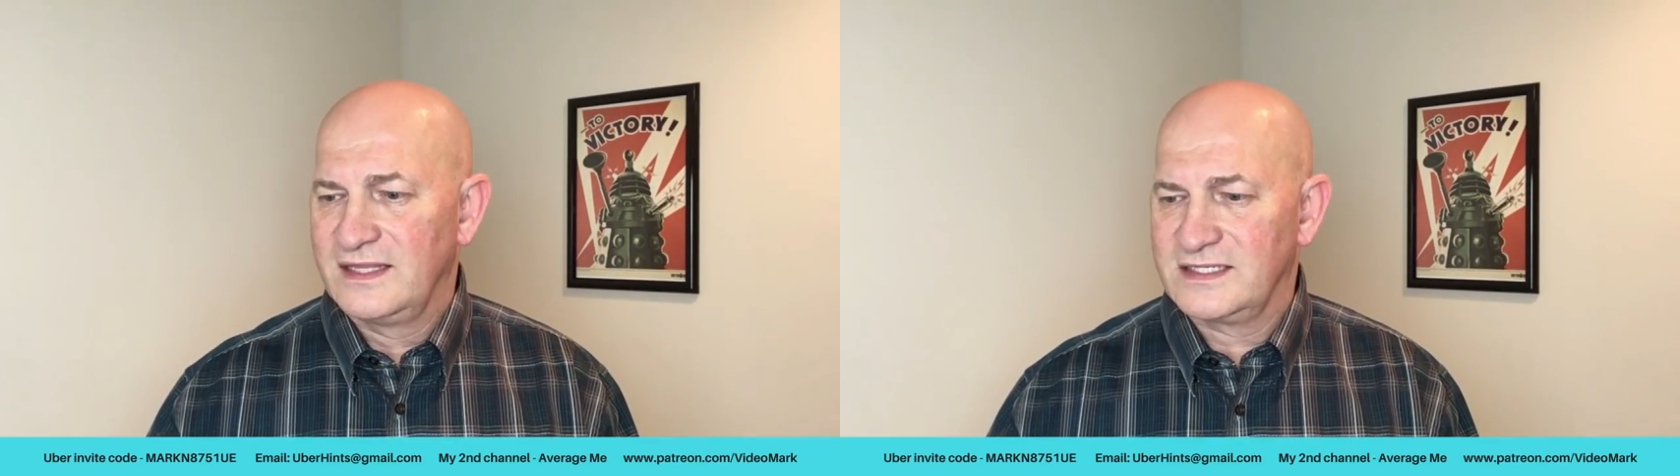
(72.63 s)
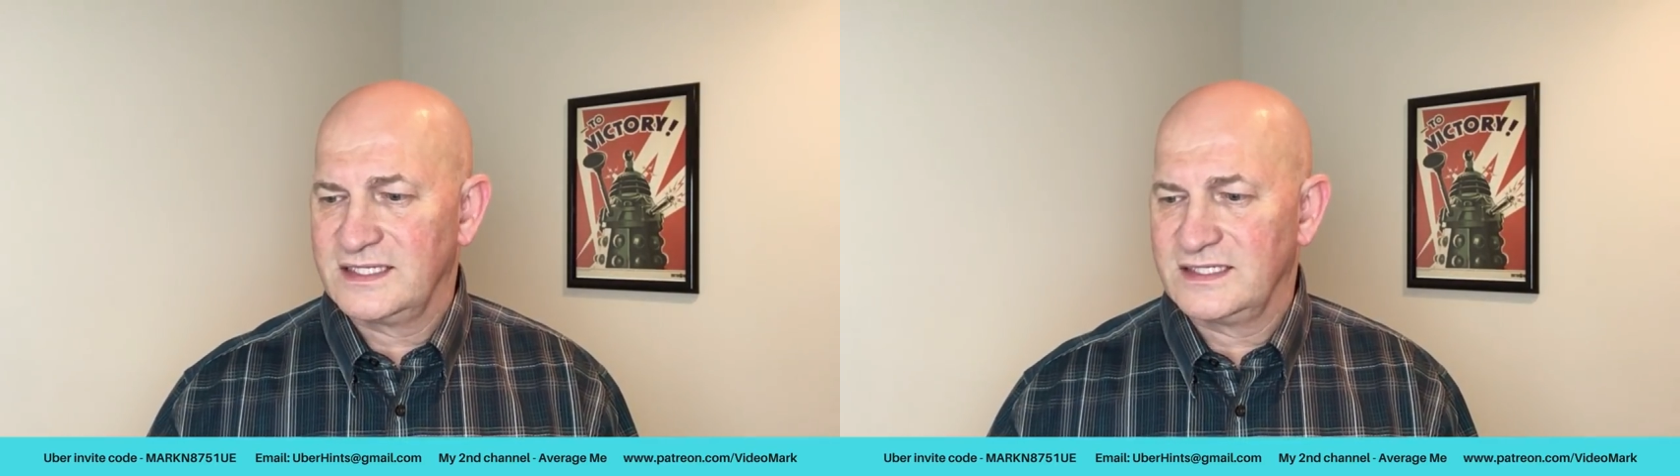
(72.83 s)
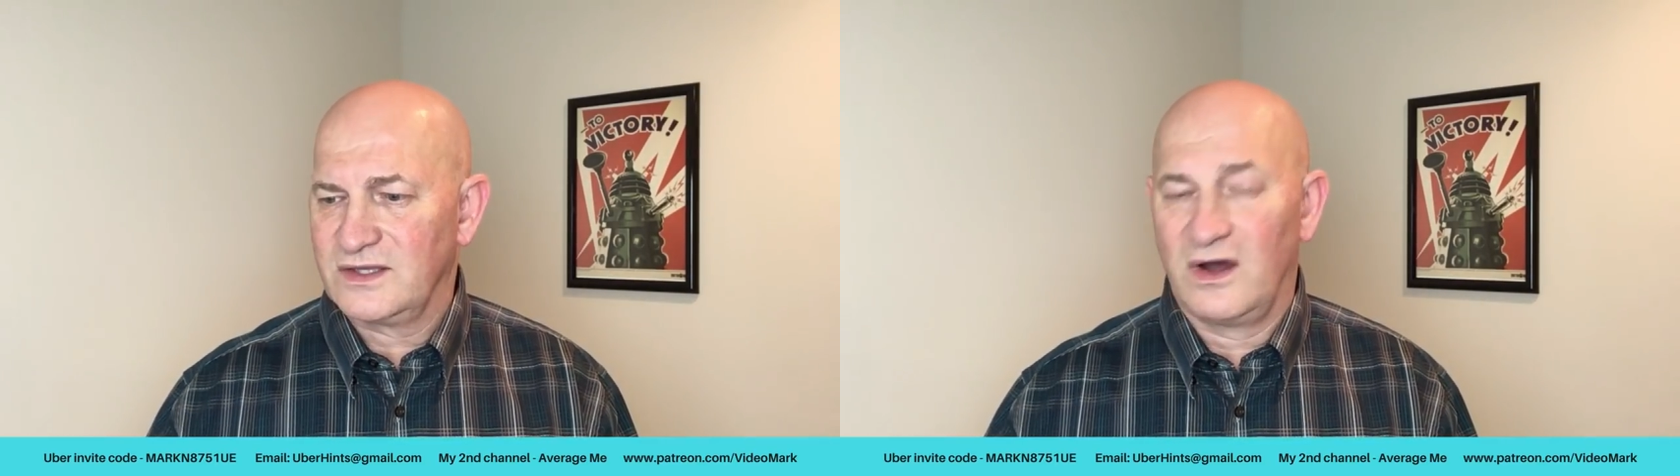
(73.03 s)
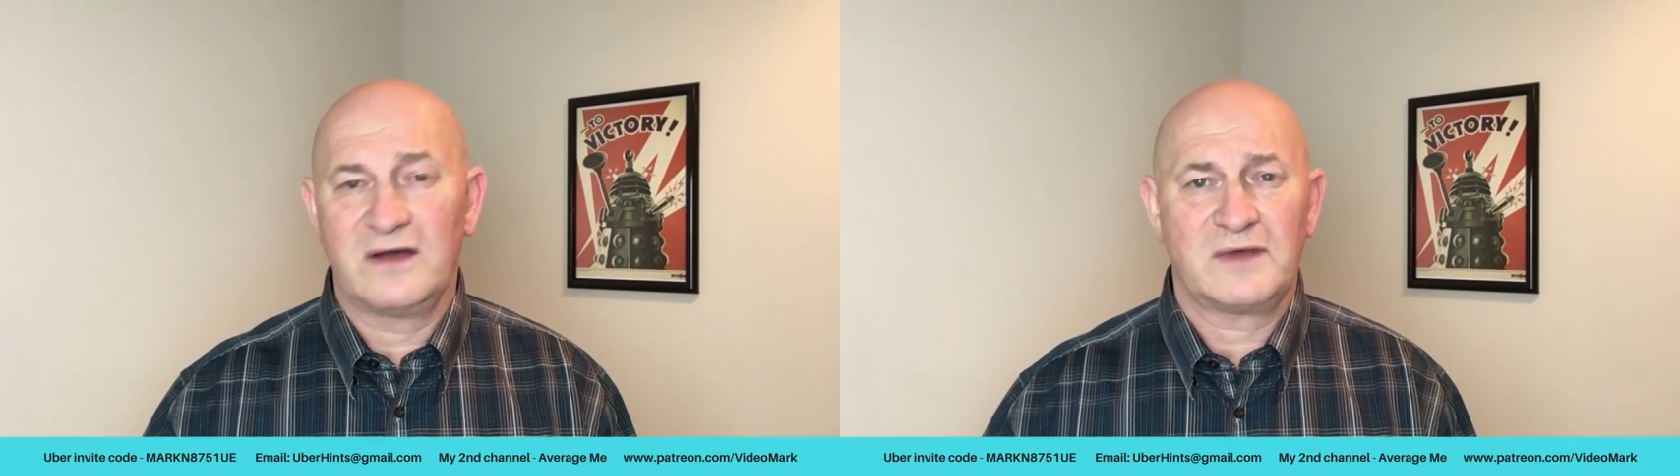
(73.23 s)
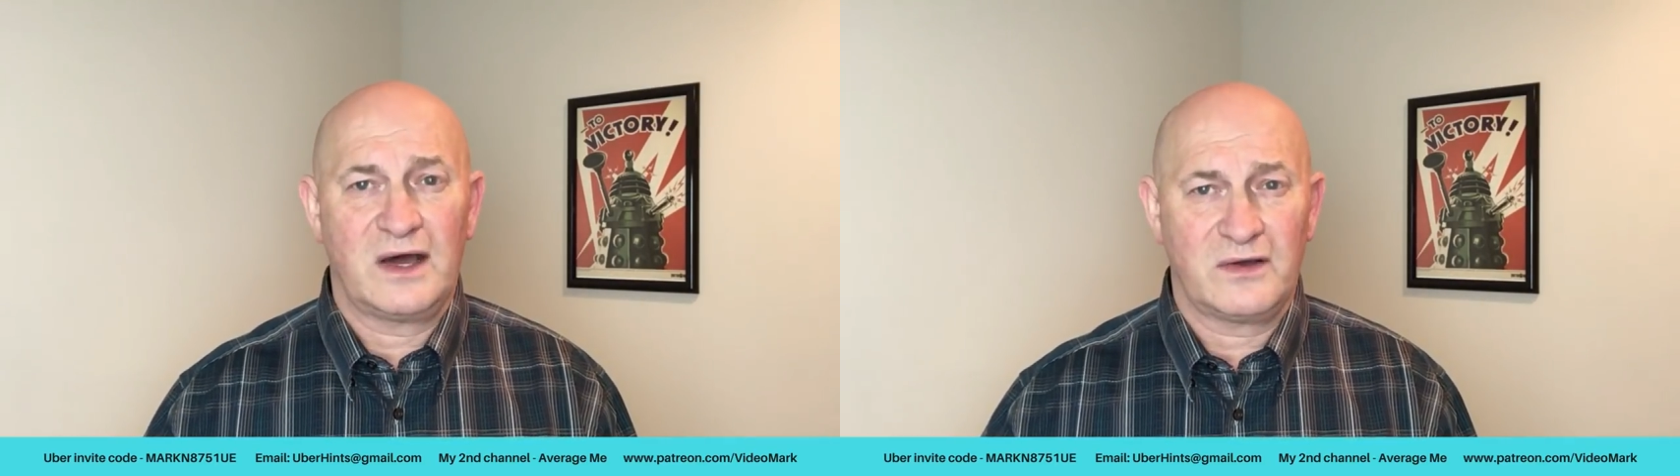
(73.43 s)
This is
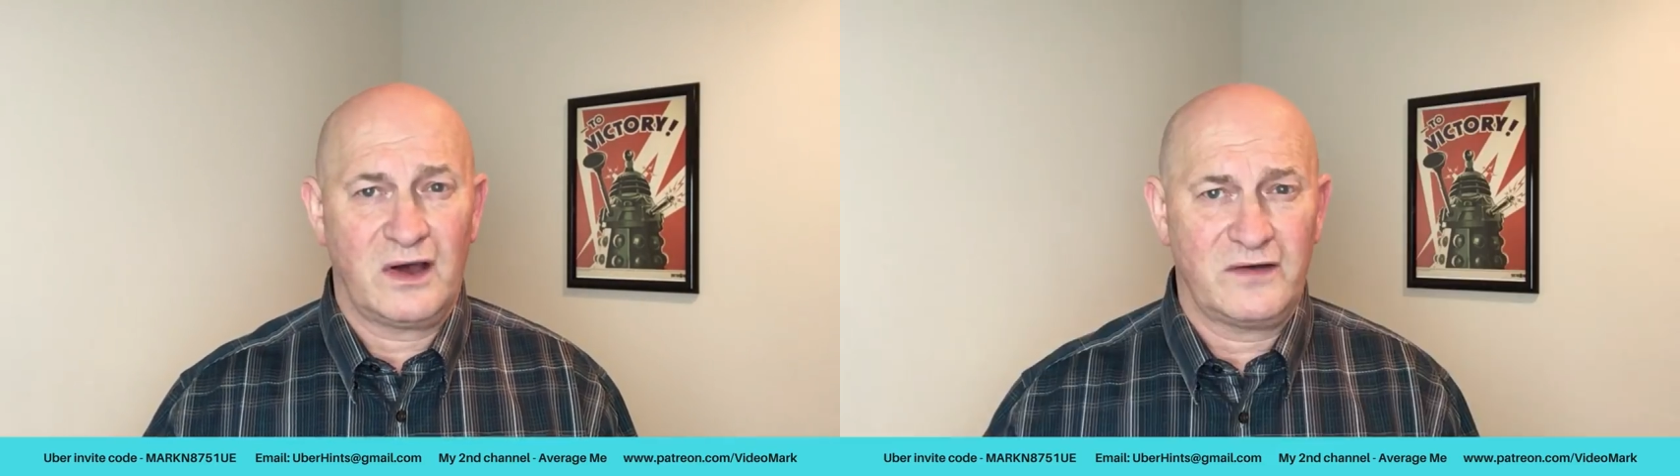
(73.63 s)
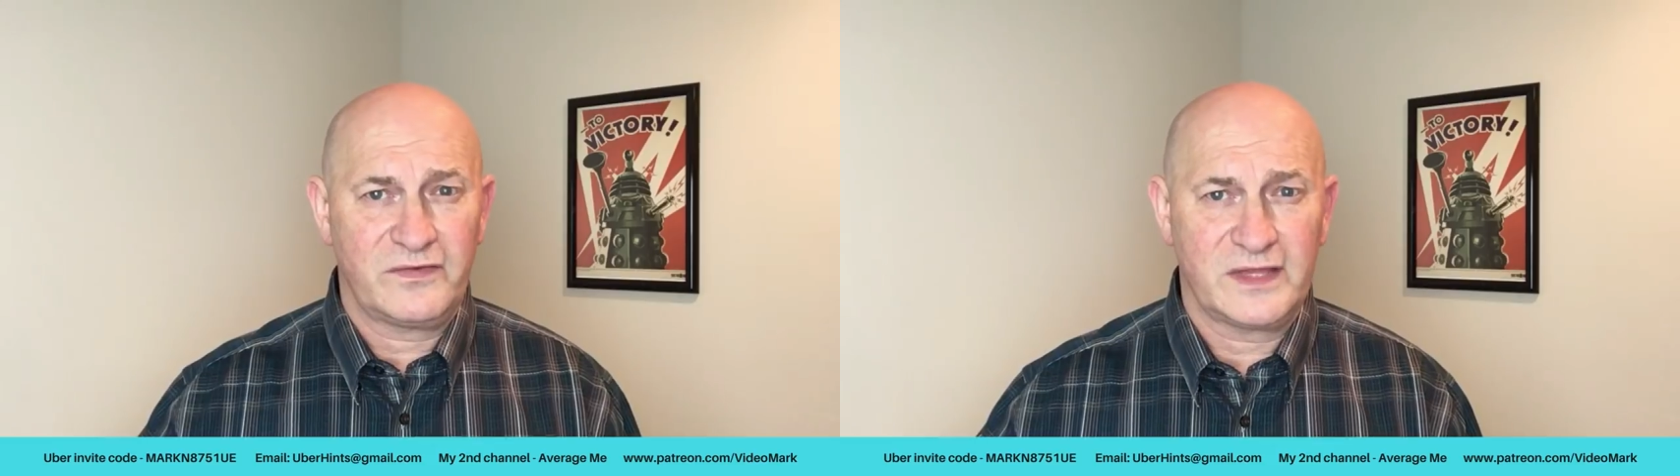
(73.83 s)
off,